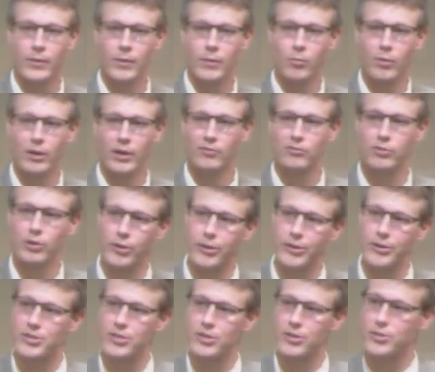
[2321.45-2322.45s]
What I've learned
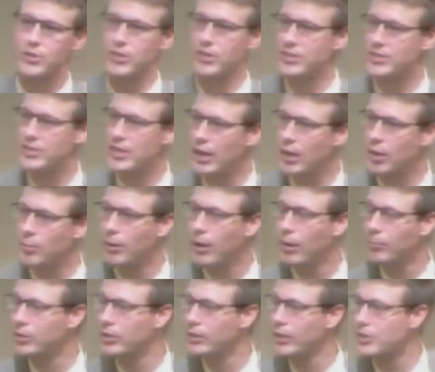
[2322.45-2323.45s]
is there's an entire
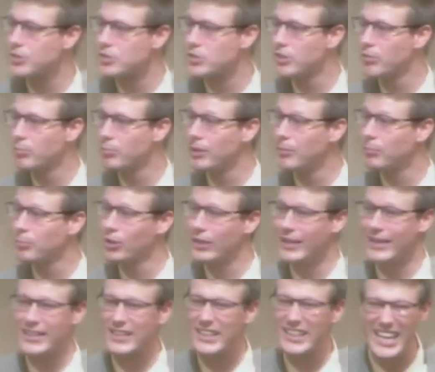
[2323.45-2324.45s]
population of people
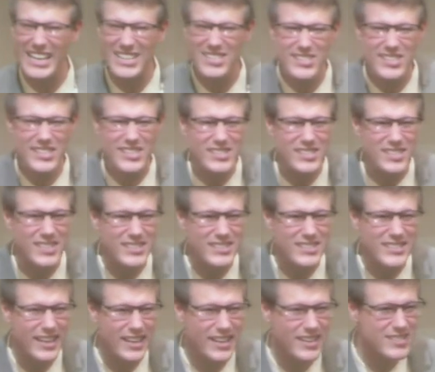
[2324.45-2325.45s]
in Lexington,
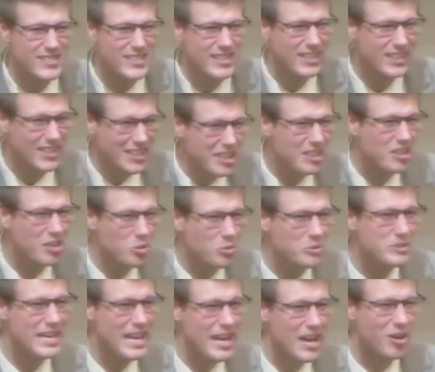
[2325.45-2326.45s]
Tennessee, little old
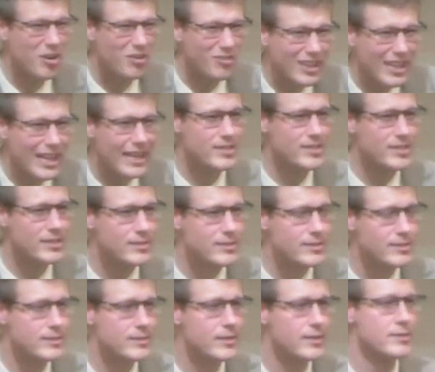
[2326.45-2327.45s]
town of Lexington,
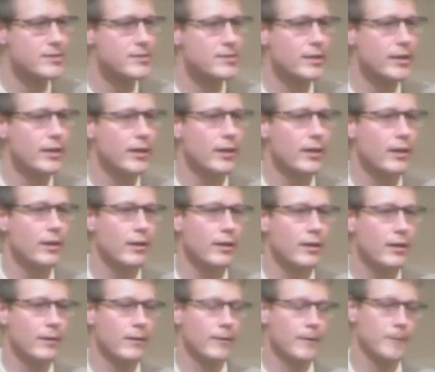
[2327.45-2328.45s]
Tennessee,
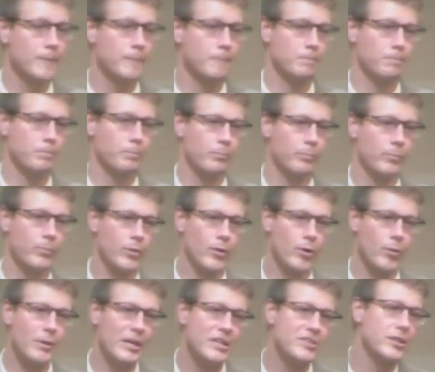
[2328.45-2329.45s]
they're
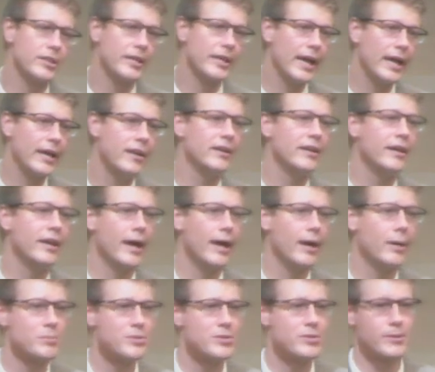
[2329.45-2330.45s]
mentally
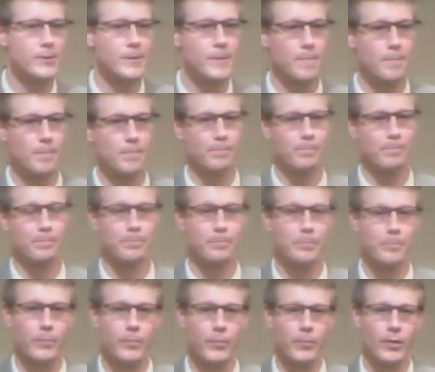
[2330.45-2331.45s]
handicapped.
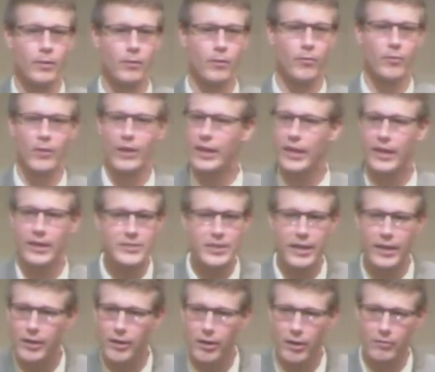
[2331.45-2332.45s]
They can't
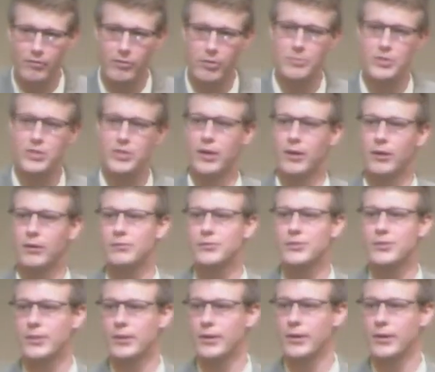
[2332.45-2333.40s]
take care of themselves.